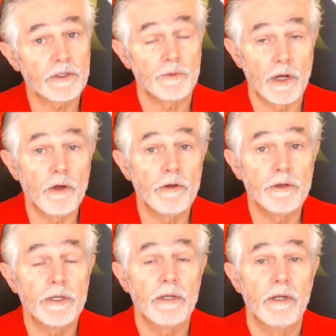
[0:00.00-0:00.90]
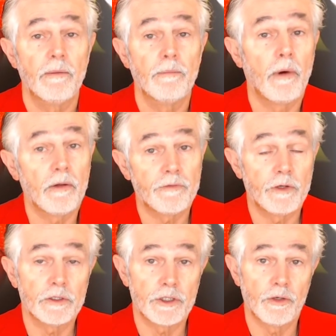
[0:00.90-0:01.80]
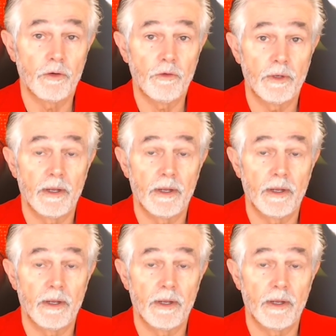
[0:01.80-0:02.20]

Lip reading: rode Mont Ventoux,